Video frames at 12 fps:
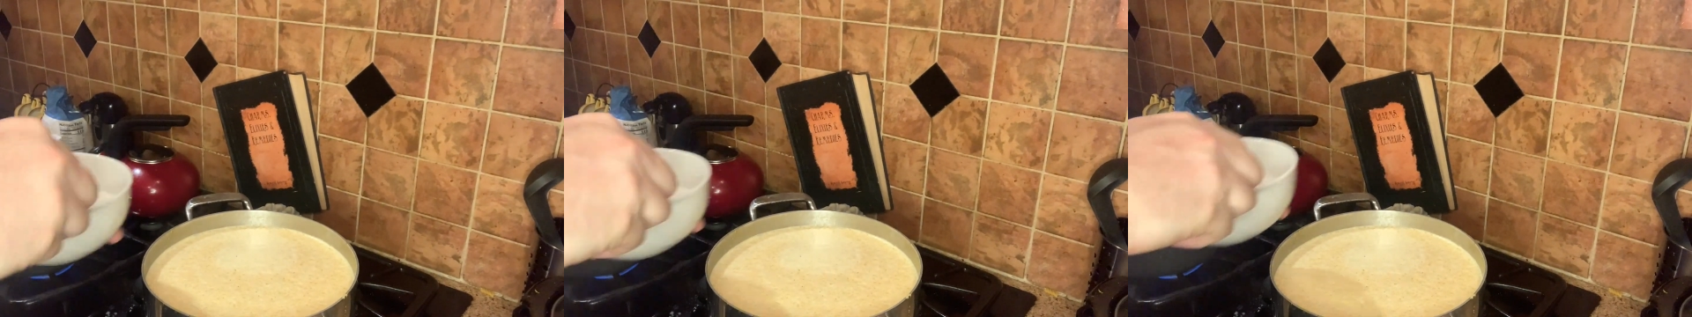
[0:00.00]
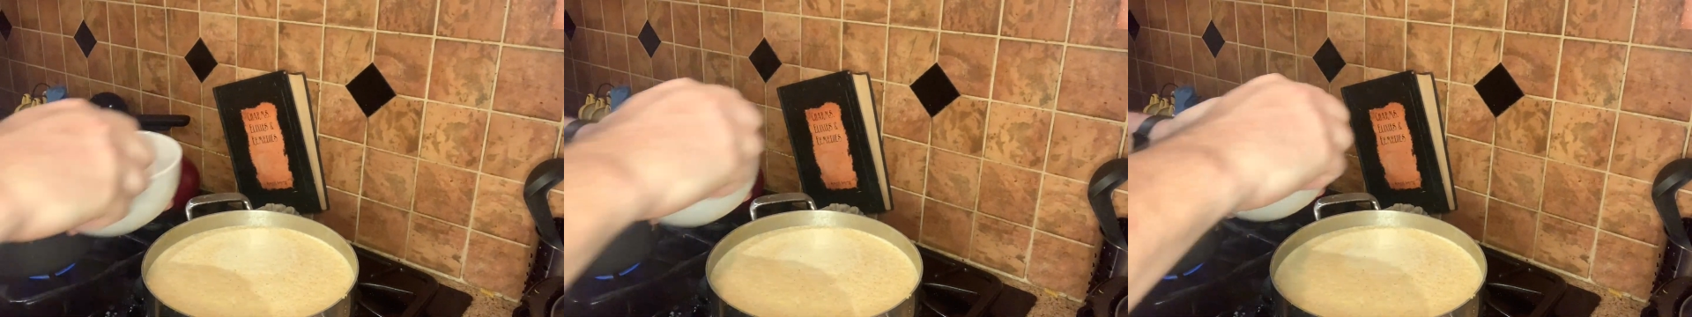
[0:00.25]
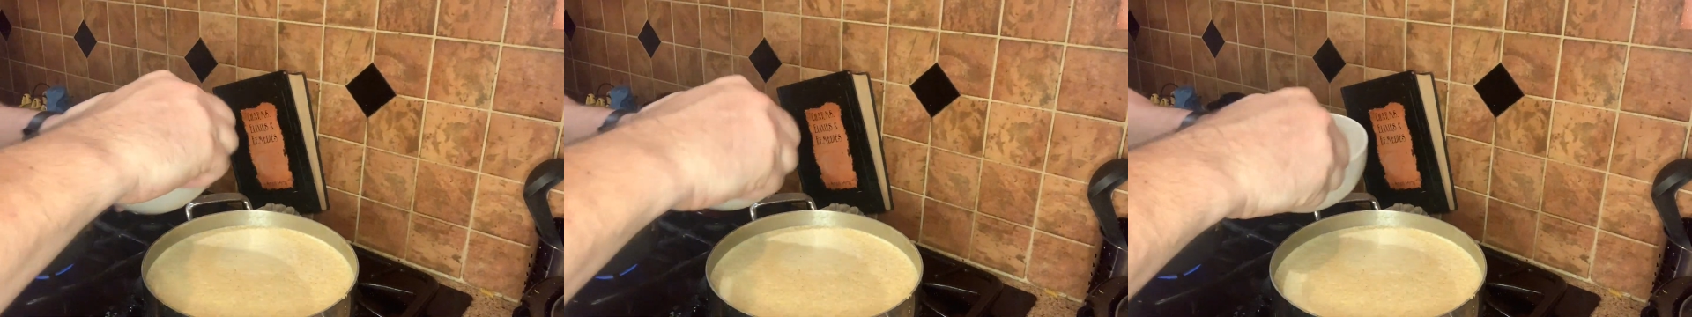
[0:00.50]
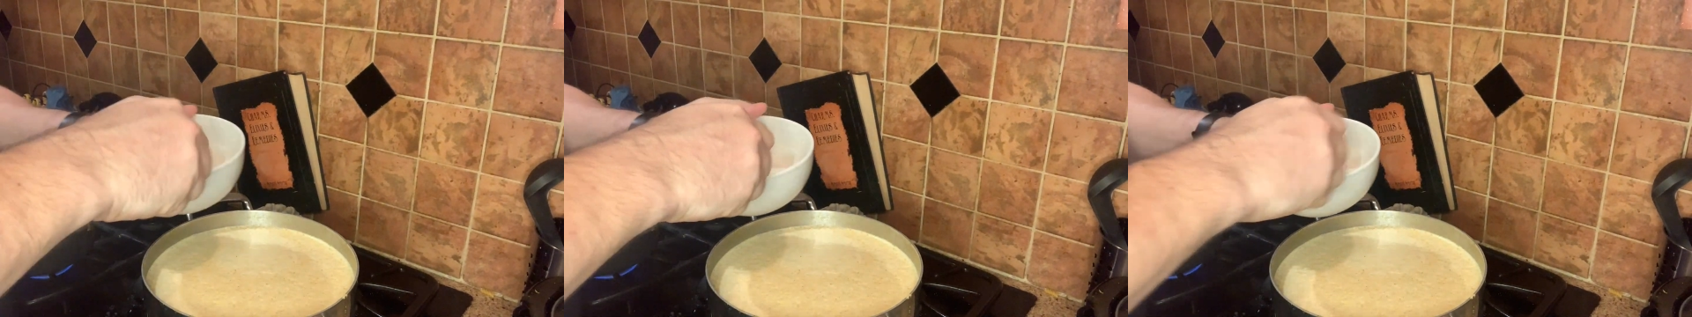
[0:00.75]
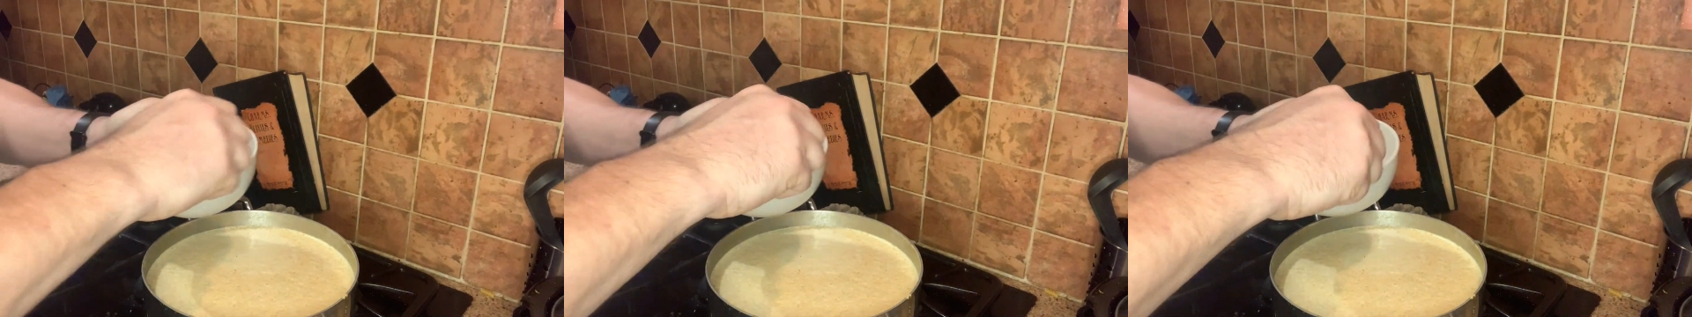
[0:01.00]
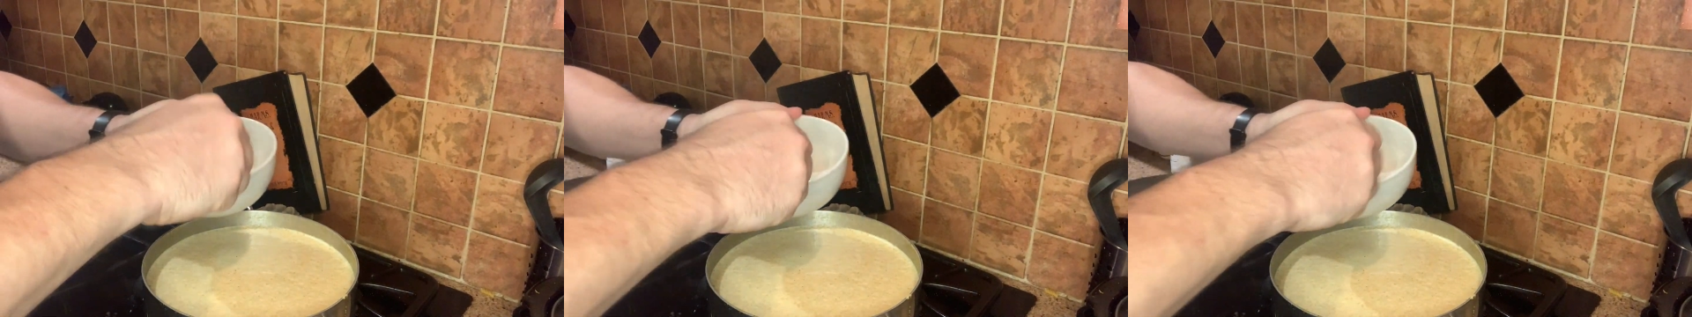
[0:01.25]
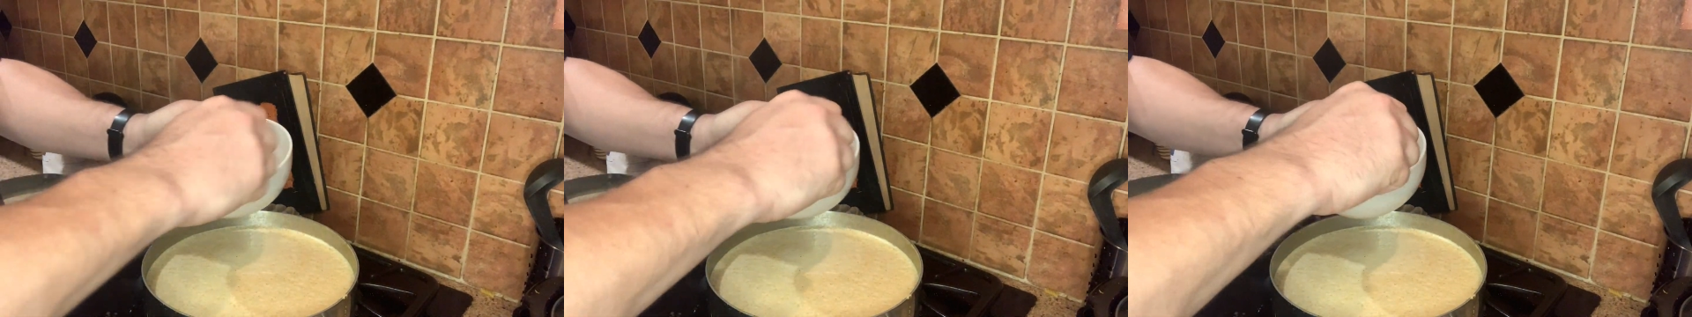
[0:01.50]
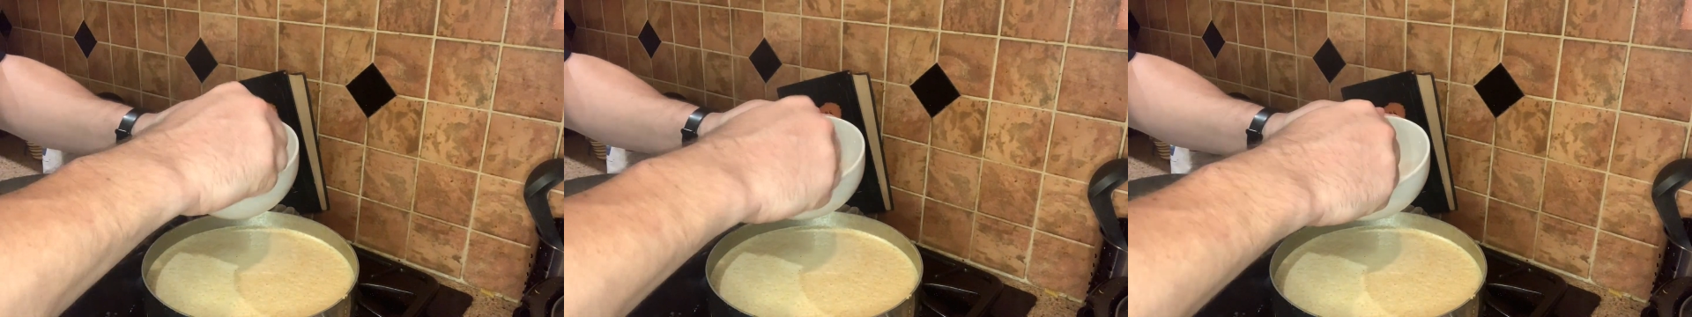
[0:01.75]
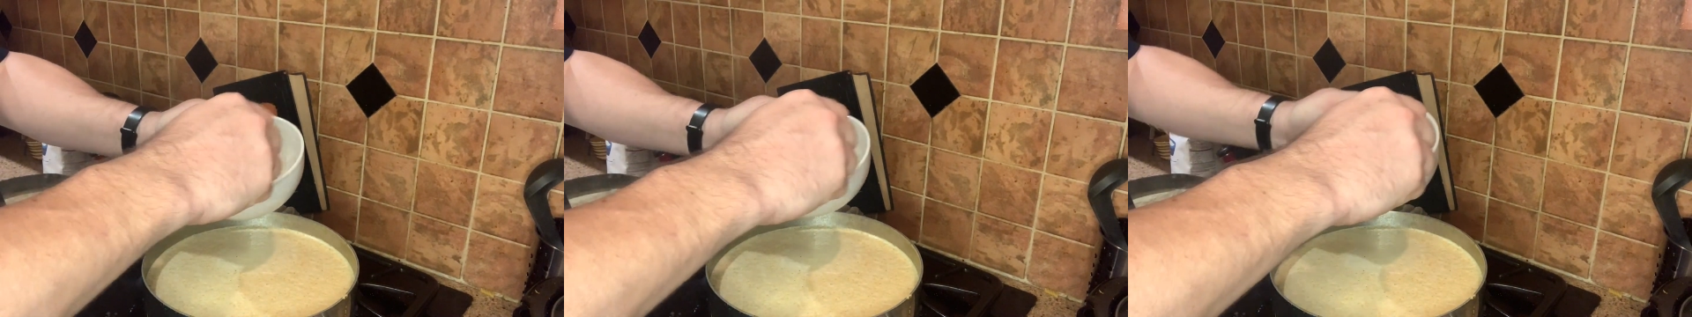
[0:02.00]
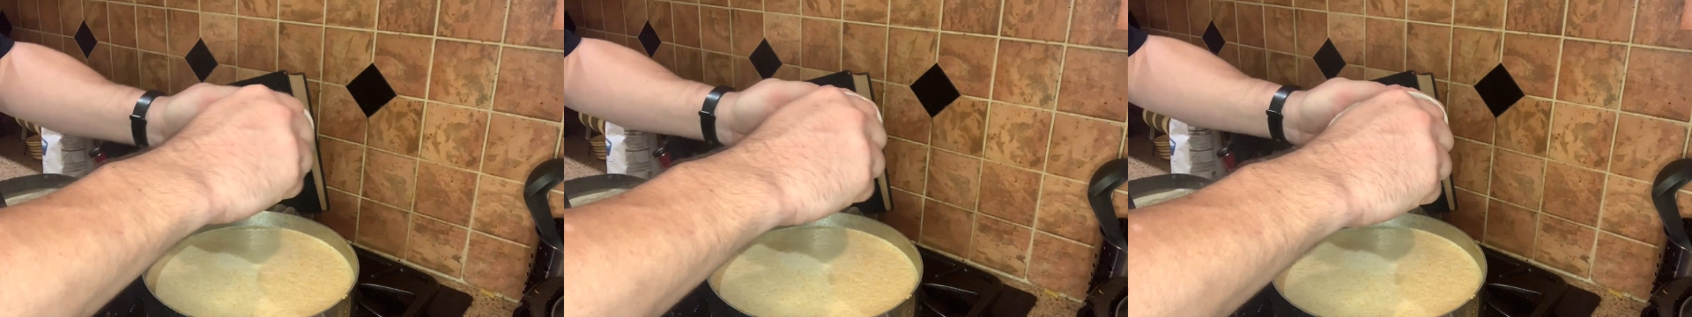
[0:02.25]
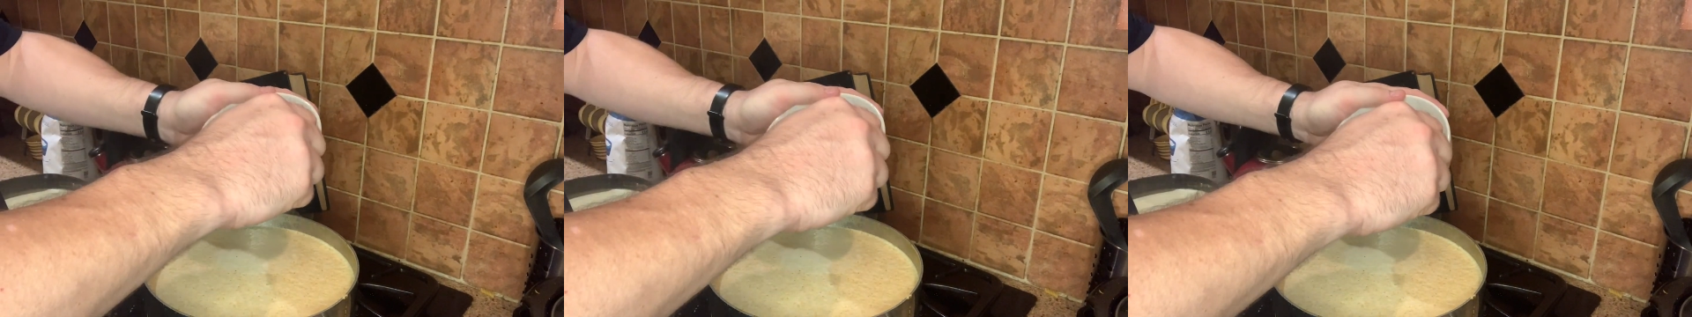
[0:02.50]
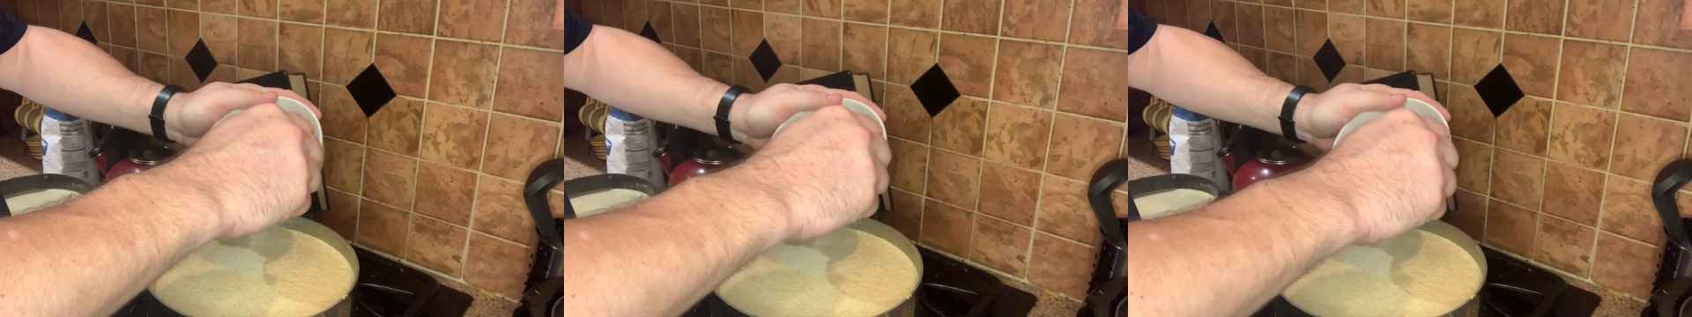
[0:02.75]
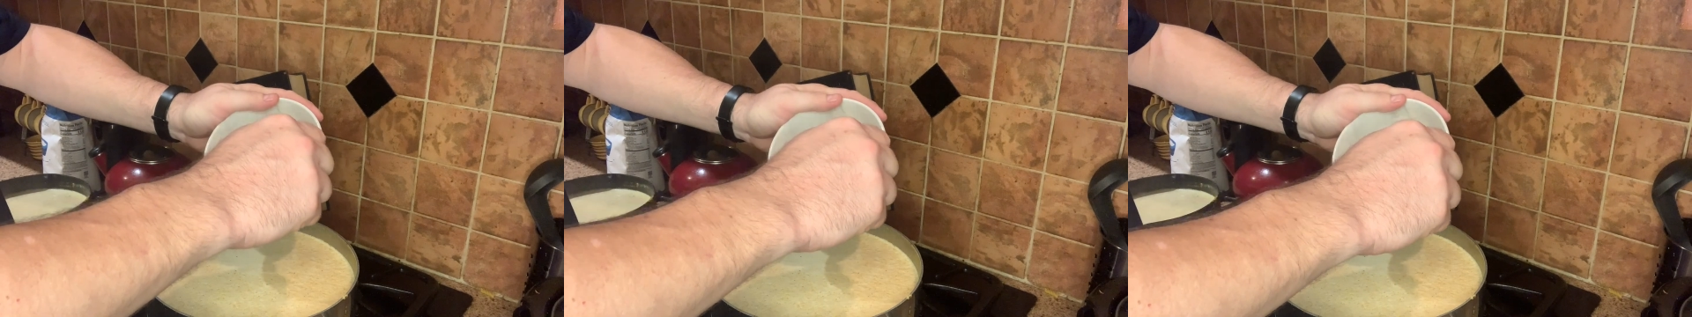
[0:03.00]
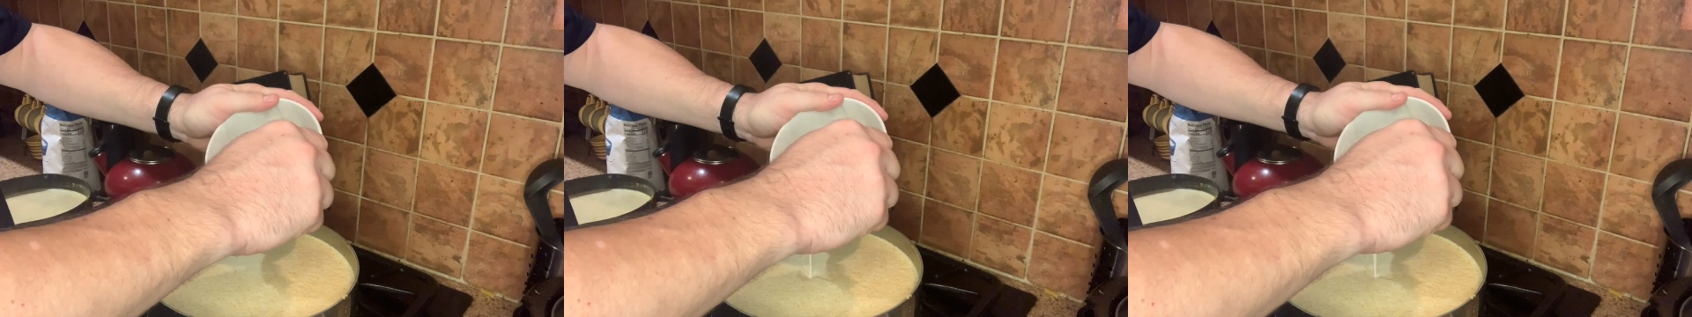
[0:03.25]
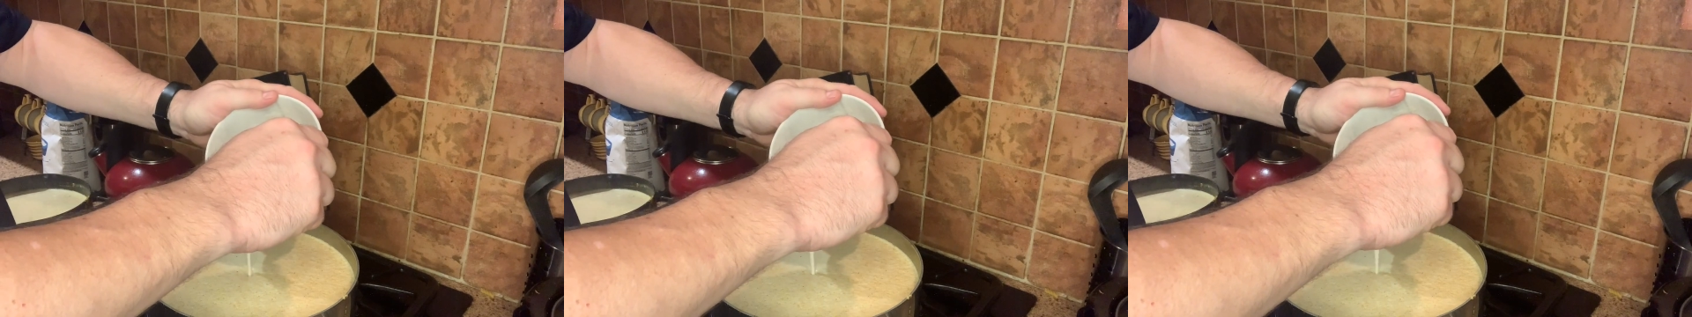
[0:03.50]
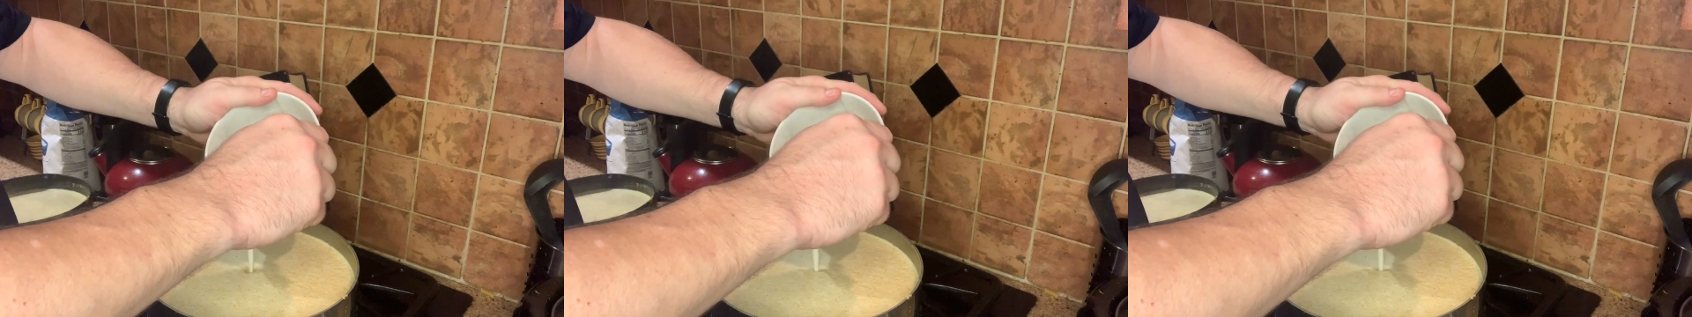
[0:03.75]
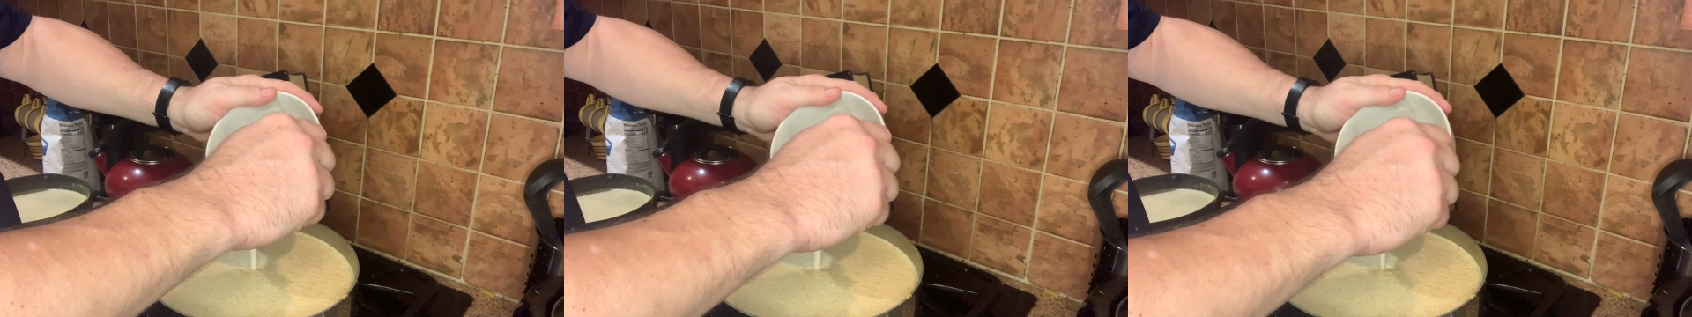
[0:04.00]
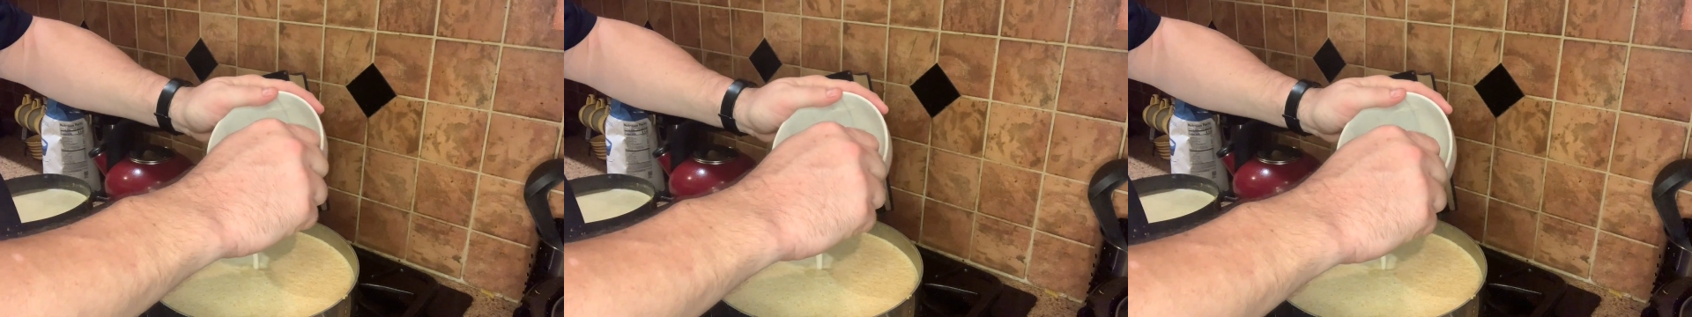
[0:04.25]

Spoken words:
No face is visible, so there are no lips to read.